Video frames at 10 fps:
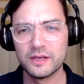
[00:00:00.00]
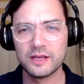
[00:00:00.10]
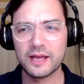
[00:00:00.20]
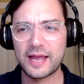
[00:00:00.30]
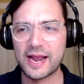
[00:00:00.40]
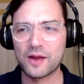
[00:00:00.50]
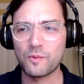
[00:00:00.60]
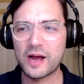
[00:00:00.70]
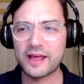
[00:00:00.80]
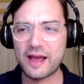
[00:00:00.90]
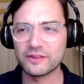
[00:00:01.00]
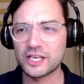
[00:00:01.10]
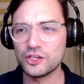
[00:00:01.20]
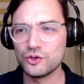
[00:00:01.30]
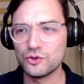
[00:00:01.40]
and why haven't they
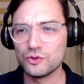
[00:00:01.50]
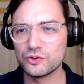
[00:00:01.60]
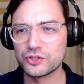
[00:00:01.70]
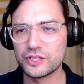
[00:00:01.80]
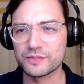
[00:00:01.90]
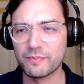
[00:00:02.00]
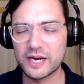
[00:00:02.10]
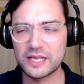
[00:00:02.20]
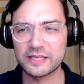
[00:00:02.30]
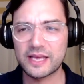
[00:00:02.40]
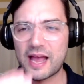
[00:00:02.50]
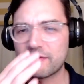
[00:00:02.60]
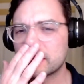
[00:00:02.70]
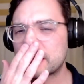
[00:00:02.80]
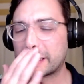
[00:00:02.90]
used this money that they have.
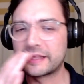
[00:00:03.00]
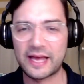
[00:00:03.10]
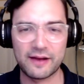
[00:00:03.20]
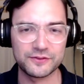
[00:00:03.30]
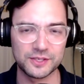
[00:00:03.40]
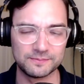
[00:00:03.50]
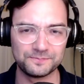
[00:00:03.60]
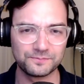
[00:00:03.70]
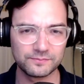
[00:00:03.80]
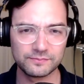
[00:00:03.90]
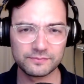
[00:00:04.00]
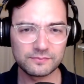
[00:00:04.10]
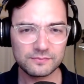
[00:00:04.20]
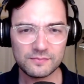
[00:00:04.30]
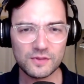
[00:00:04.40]
And it's not like they have some
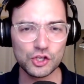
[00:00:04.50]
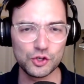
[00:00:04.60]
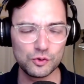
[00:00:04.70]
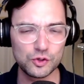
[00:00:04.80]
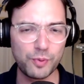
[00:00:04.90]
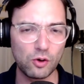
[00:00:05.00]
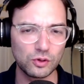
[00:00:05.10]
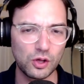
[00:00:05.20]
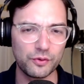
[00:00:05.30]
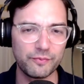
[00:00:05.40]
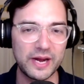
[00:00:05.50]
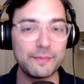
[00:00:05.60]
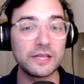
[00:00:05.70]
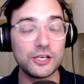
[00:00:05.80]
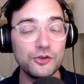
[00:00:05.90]
huge boatload of money,
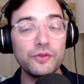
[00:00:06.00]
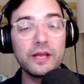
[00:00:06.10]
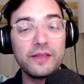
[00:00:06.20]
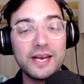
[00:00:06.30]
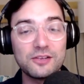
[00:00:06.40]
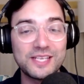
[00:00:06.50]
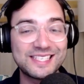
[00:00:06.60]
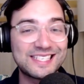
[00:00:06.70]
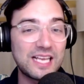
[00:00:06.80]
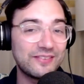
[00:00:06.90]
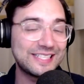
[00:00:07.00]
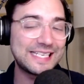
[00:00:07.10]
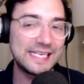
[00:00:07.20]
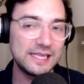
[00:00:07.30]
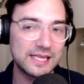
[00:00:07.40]
but they do. They now stand
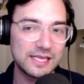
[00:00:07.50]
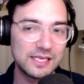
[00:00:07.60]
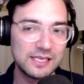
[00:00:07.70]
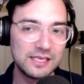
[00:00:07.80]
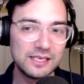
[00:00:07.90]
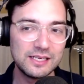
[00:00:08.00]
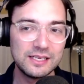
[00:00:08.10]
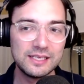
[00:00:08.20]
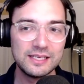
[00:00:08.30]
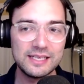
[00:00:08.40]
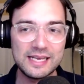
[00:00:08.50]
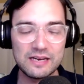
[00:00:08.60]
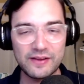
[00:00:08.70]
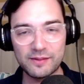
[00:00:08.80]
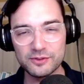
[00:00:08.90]
17th in
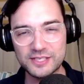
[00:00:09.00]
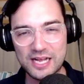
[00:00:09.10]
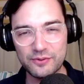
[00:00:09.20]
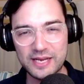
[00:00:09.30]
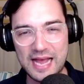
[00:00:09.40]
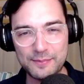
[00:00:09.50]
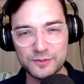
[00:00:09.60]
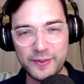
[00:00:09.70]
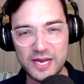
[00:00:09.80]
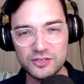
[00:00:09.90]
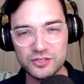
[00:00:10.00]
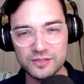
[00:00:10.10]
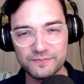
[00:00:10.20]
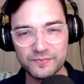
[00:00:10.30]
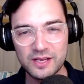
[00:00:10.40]
available salary cap
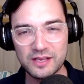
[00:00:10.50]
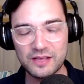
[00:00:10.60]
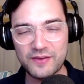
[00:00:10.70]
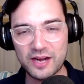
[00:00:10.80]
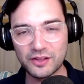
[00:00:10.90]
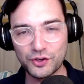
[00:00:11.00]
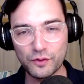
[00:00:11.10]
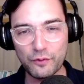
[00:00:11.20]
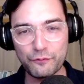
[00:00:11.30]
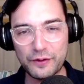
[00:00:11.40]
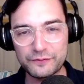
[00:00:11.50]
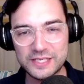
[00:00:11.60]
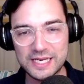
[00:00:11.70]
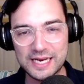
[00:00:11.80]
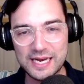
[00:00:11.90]
space. They've got a little over
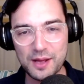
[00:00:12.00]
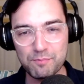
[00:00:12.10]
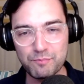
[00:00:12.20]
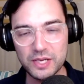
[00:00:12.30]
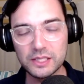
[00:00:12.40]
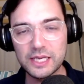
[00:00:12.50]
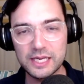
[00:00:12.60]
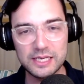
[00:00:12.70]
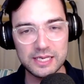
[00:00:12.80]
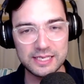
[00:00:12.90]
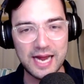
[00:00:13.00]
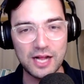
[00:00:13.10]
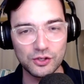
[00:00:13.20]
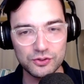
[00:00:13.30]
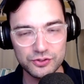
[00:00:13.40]
$15 million
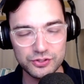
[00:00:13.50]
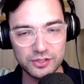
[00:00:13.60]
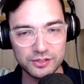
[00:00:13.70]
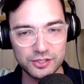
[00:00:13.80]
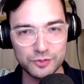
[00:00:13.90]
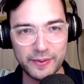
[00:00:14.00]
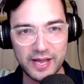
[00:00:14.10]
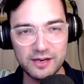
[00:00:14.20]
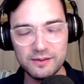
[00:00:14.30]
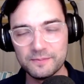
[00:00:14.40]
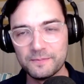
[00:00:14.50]
to spend.